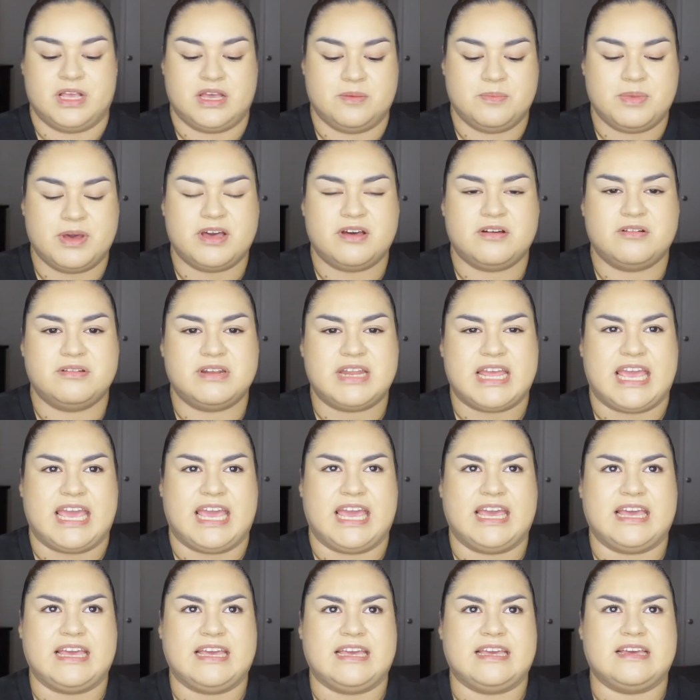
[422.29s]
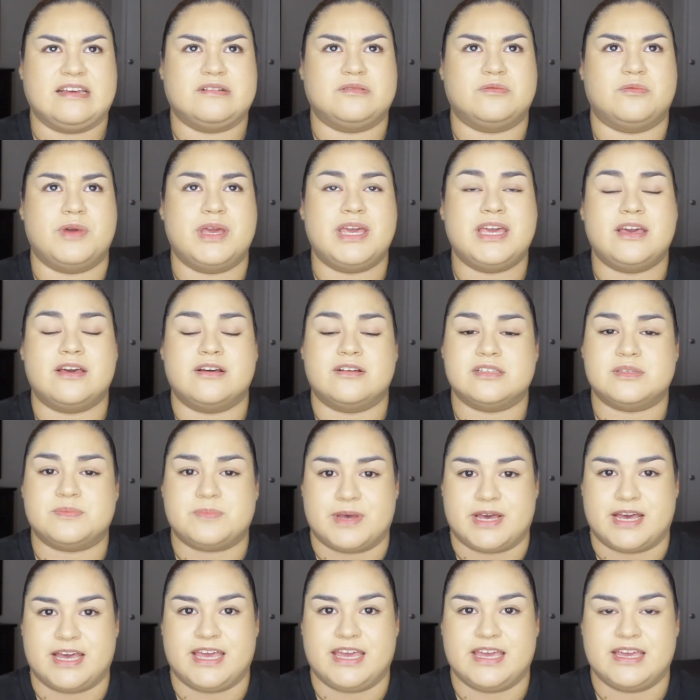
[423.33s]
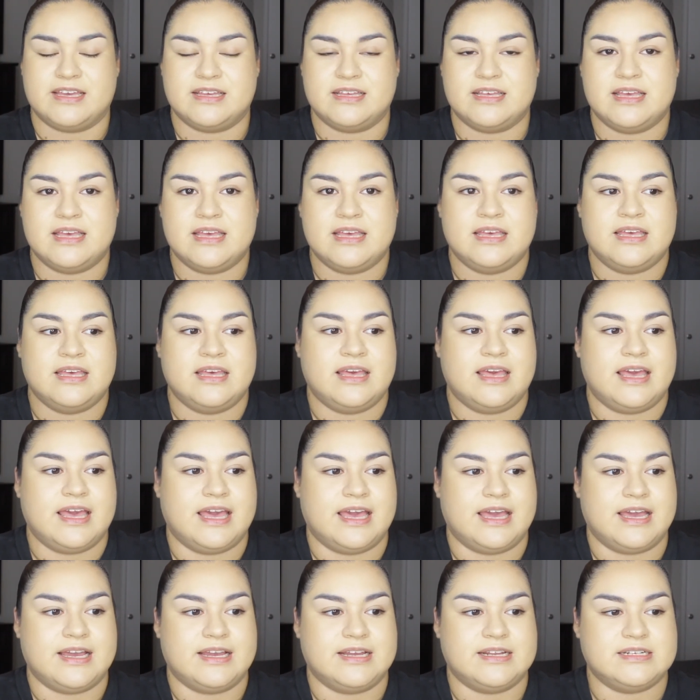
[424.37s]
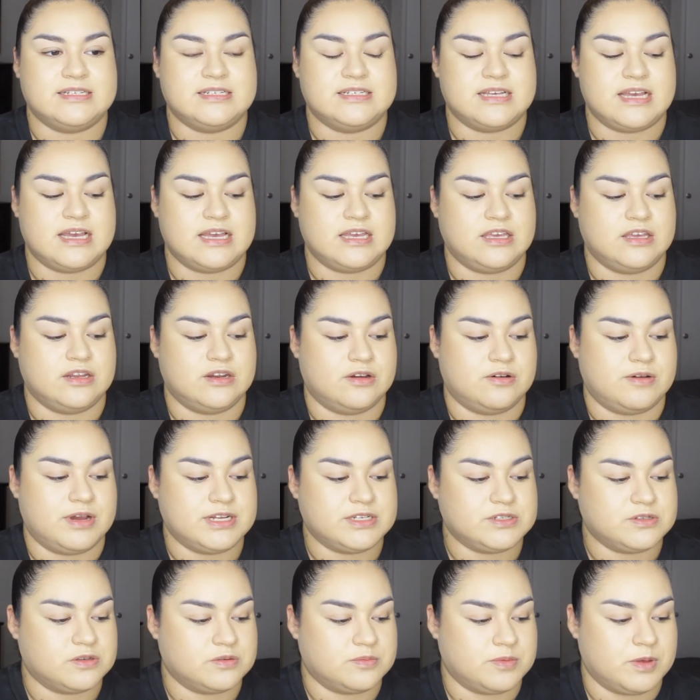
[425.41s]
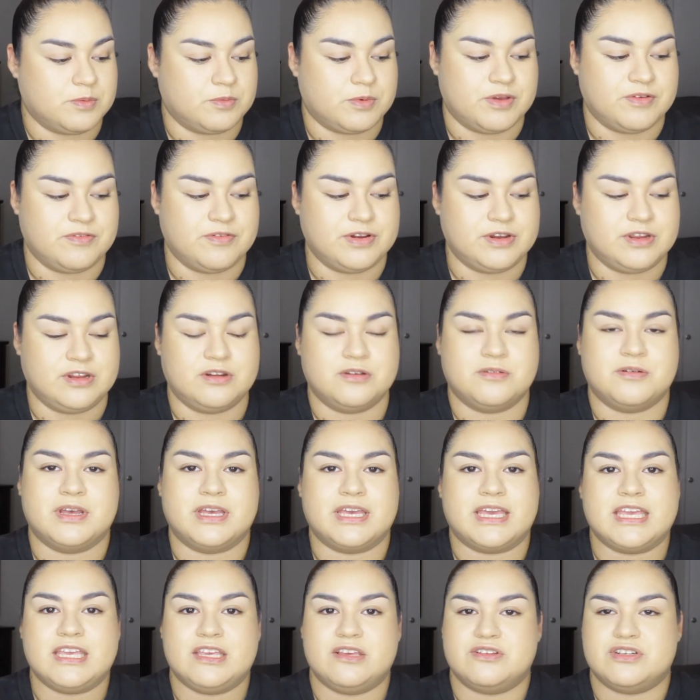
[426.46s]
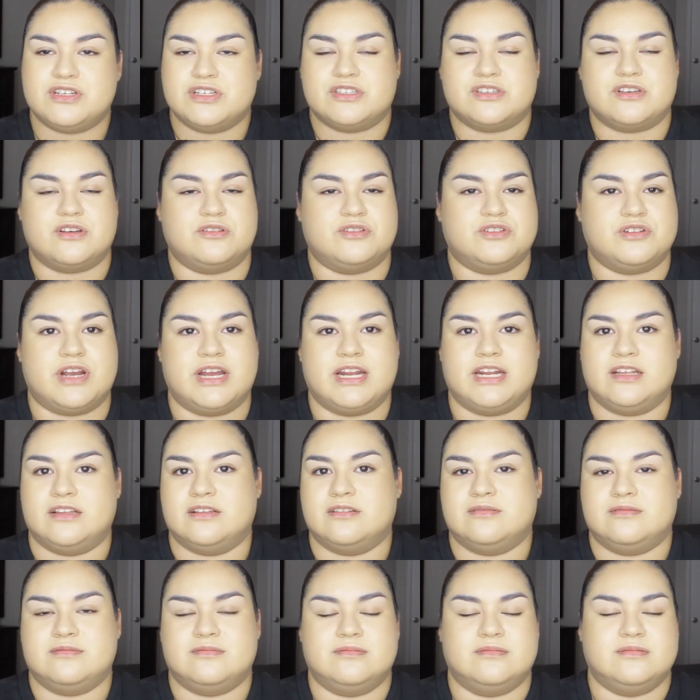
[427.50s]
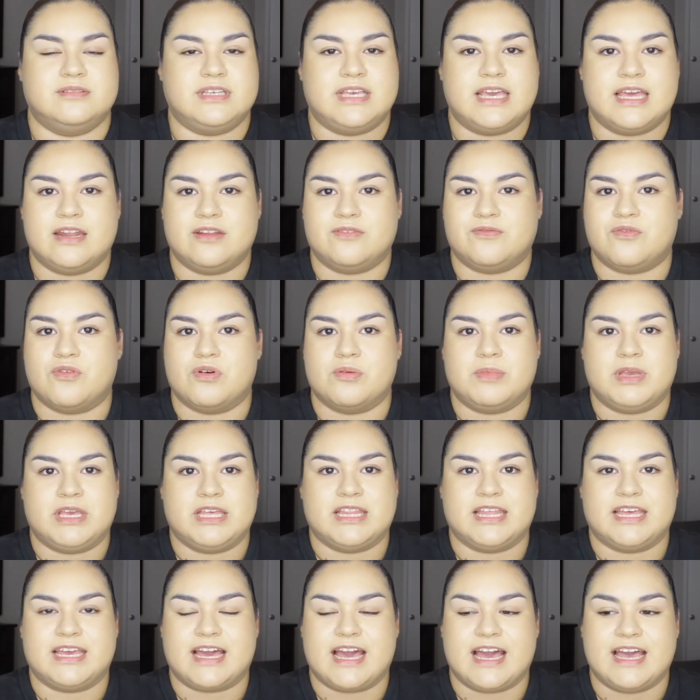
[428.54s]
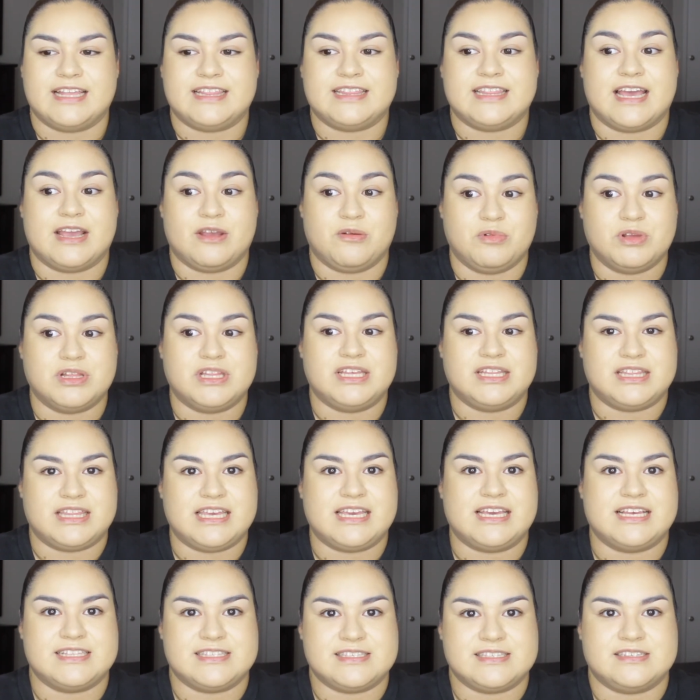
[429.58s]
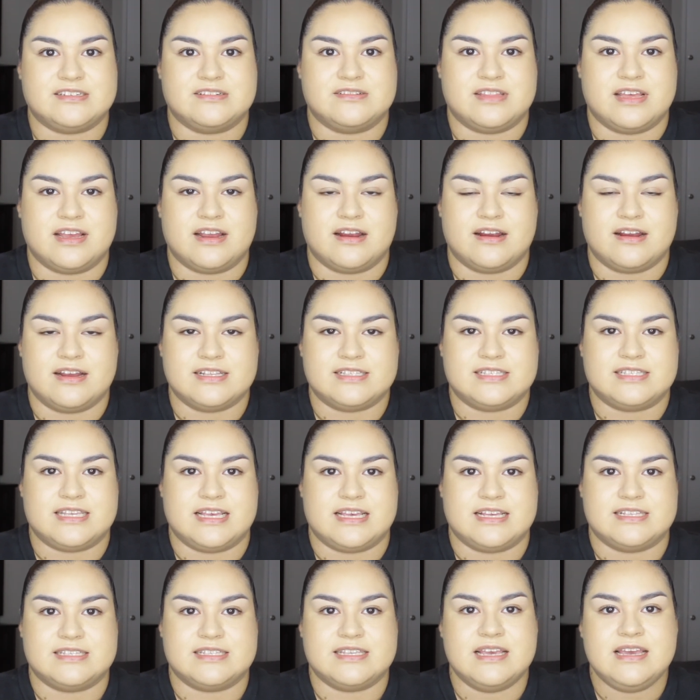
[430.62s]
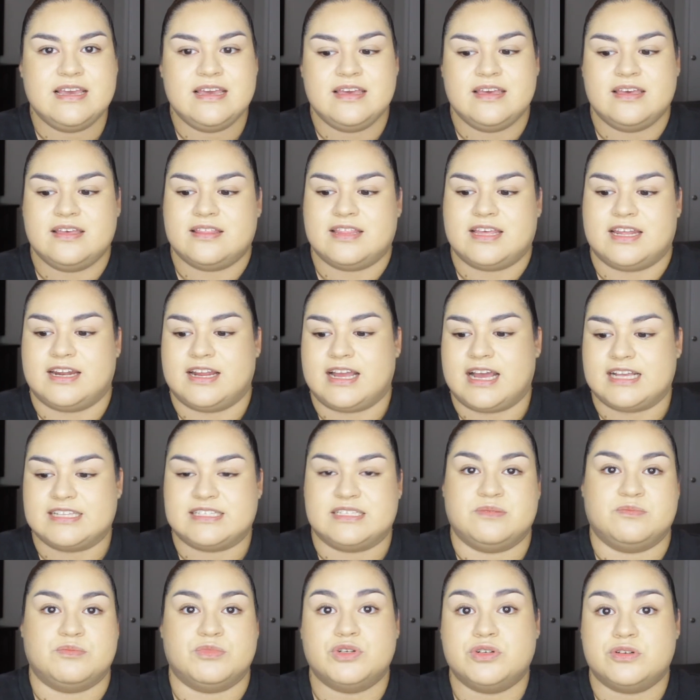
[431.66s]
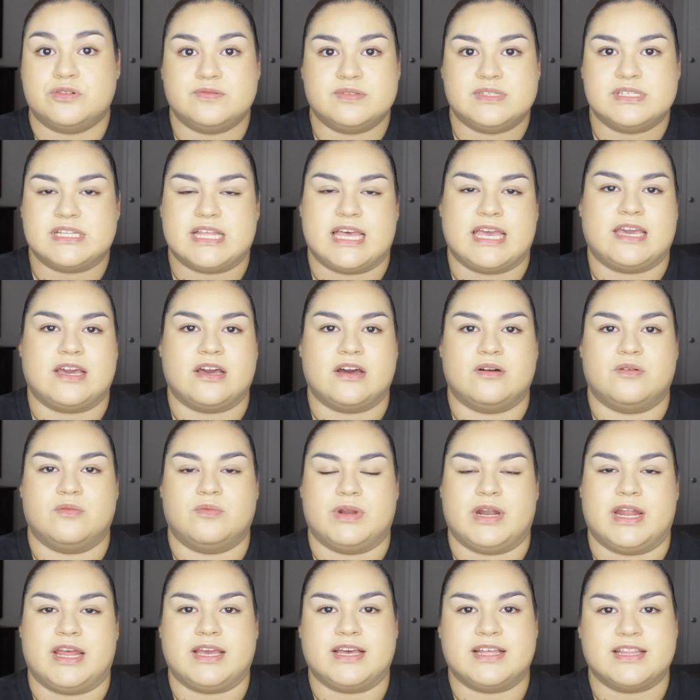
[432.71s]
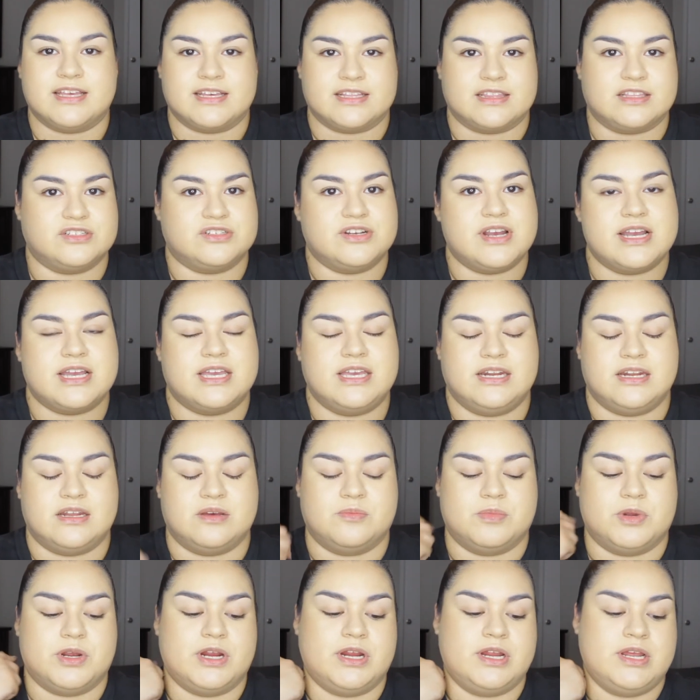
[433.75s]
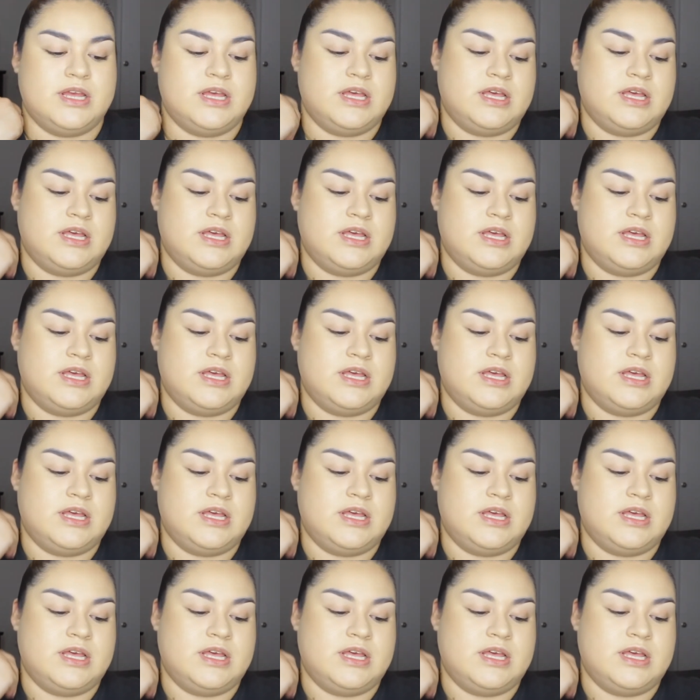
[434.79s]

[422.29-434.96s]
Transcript: About a week goes by, and you know, I told my boyfriend, you know what, can you just go try to get it for me? Like I really think it's still there. It says that it hasn't moved, like when I click the tracking number.